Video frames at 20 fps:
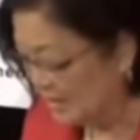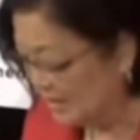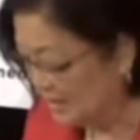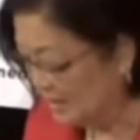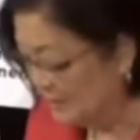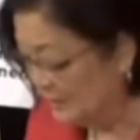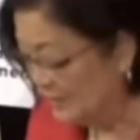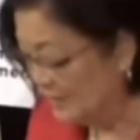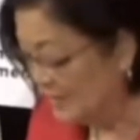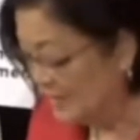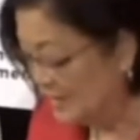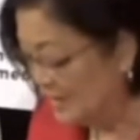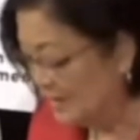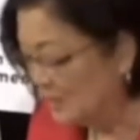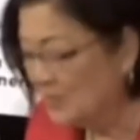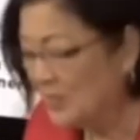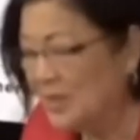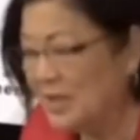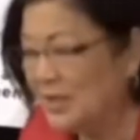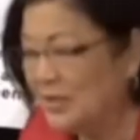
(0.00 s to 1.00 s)
even
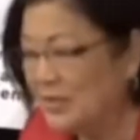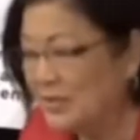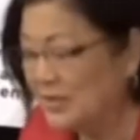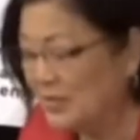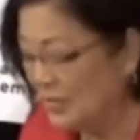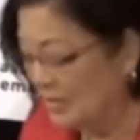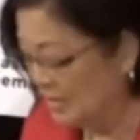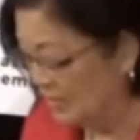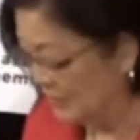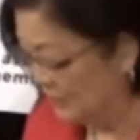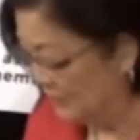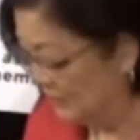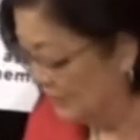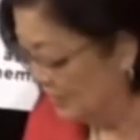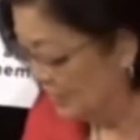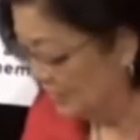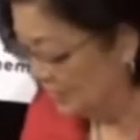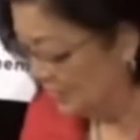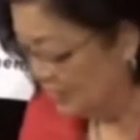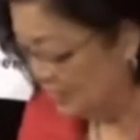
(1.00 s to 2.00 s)
appear to
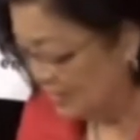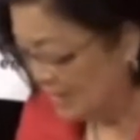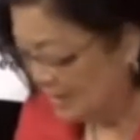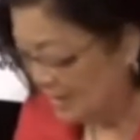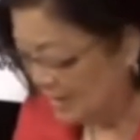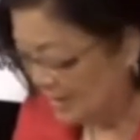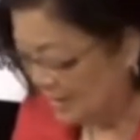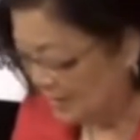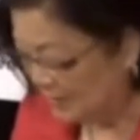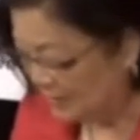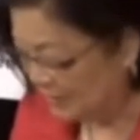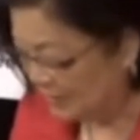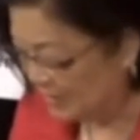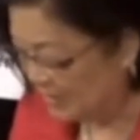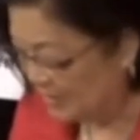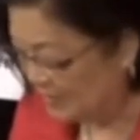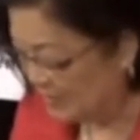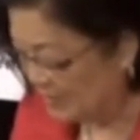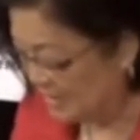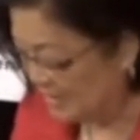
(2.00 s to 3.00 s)
interfere with the
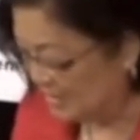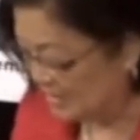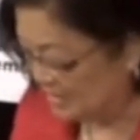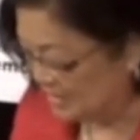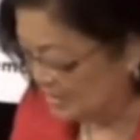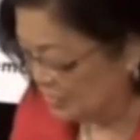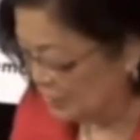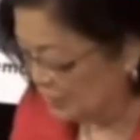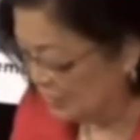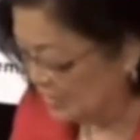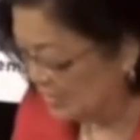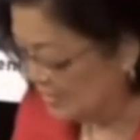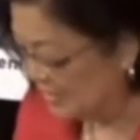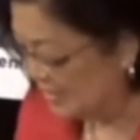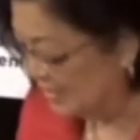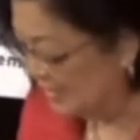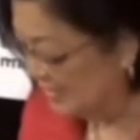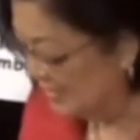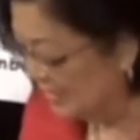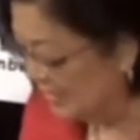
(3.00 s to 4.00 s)
company's interests,
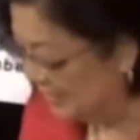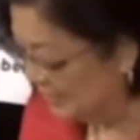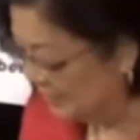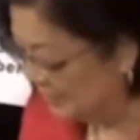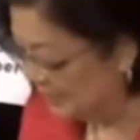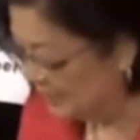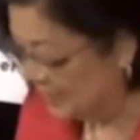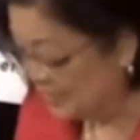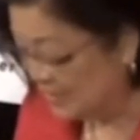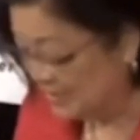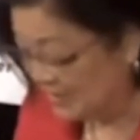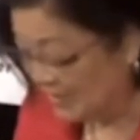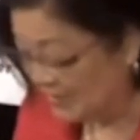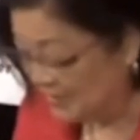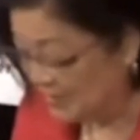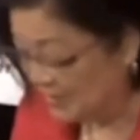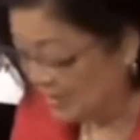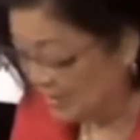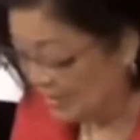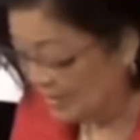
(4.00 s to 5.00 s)
and that the
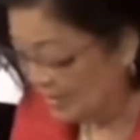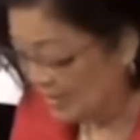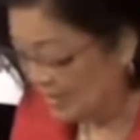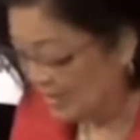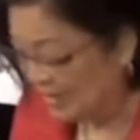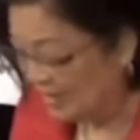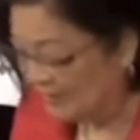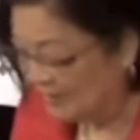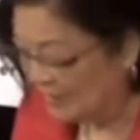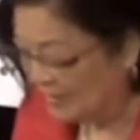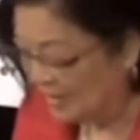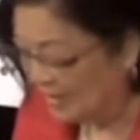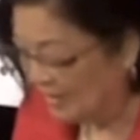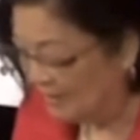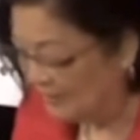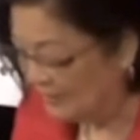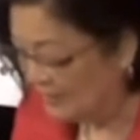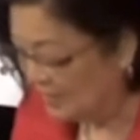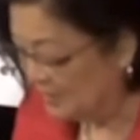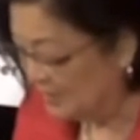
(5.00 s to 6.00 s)
perception of a
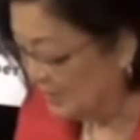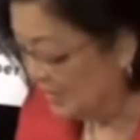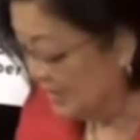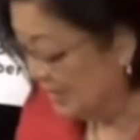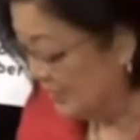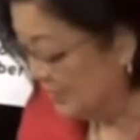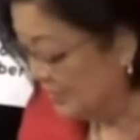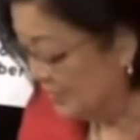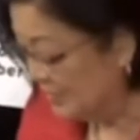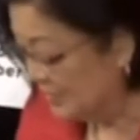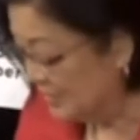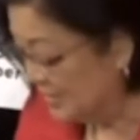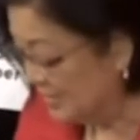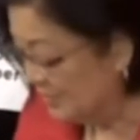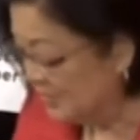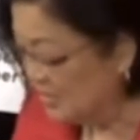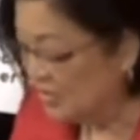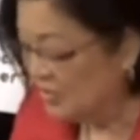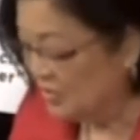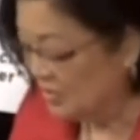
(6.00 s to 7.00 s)
conflict by others can
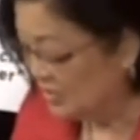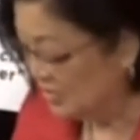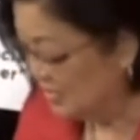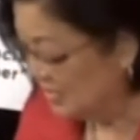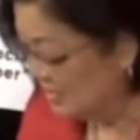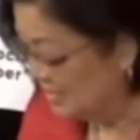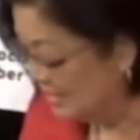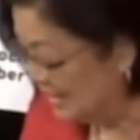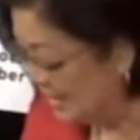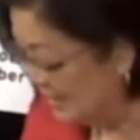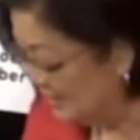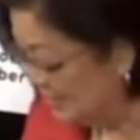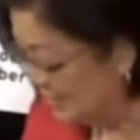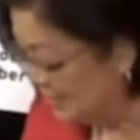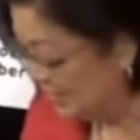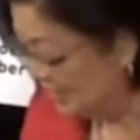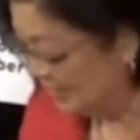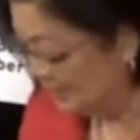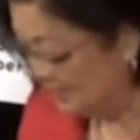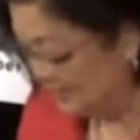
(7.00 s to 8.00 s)
be just as
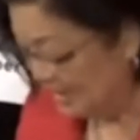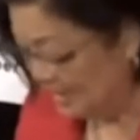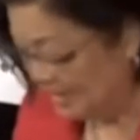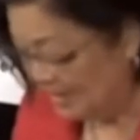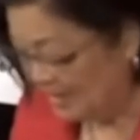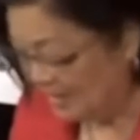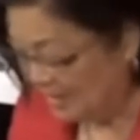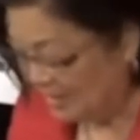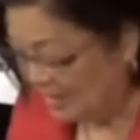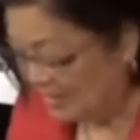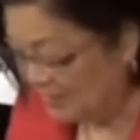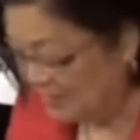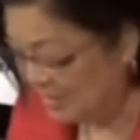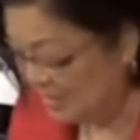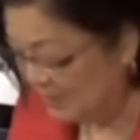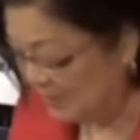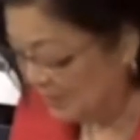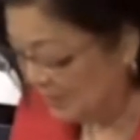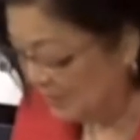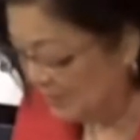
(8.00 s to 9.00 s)
damaging. Home
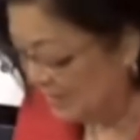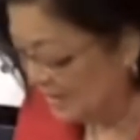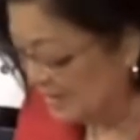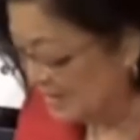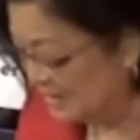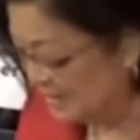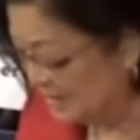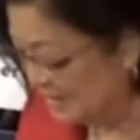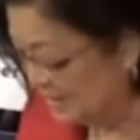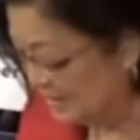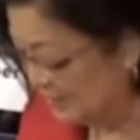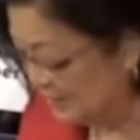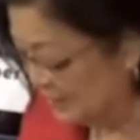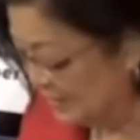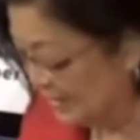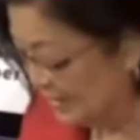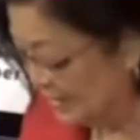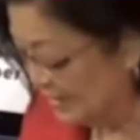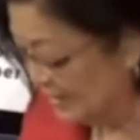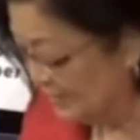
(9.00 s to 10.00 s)
Depot makes clear that